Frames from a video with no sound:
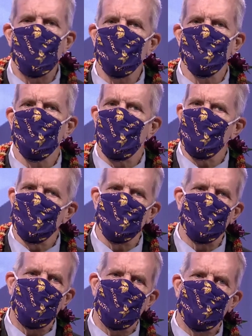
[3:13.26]
most
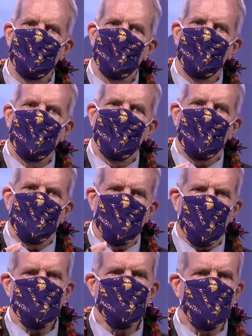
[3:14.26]
cases don't end up in
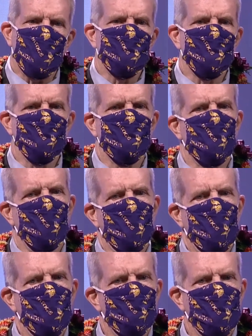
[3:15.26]
a homicide, but when you
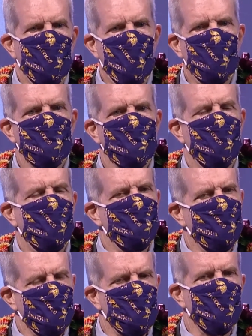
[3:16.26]
look at a domestic
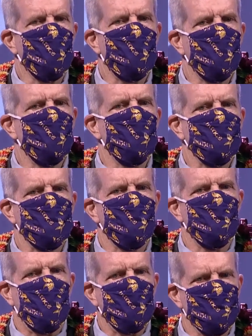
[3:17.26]
violence homicide,
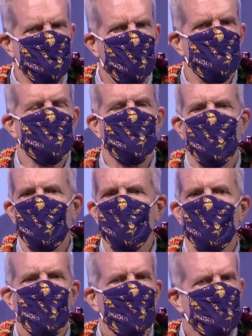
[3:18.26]
virtually
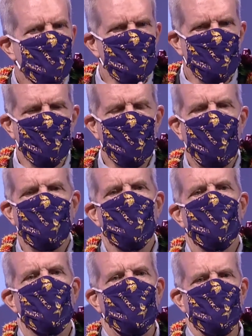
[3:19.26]
everyone has one of these
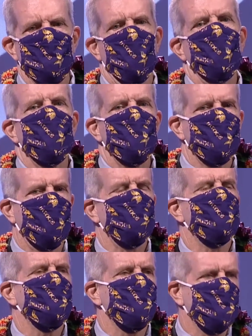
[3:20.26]
cases
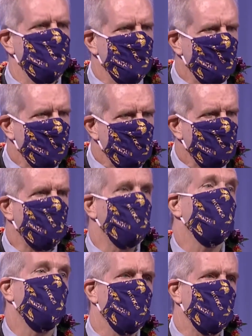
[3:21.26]
before them.
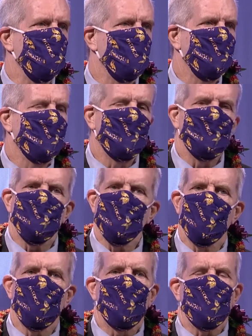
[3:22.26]
So you want to
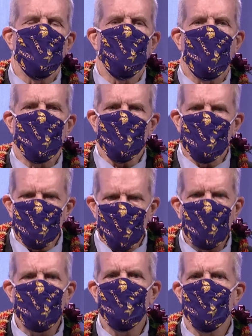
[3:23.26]
train the deputies
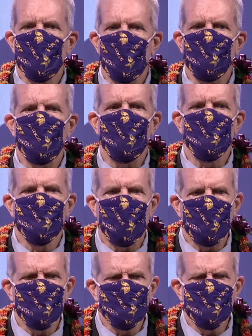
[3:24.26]
up
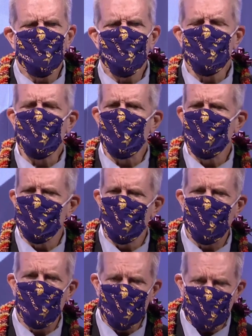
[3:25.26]
so they are capable of
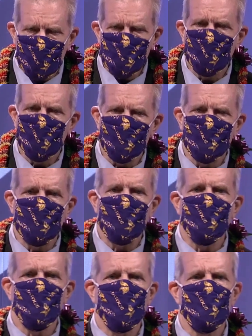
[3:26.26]
dealing with it. These are
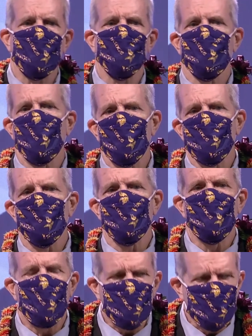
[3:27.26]
often very
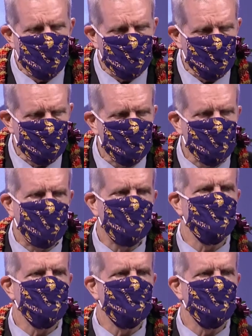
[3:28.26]
difficult cases. The family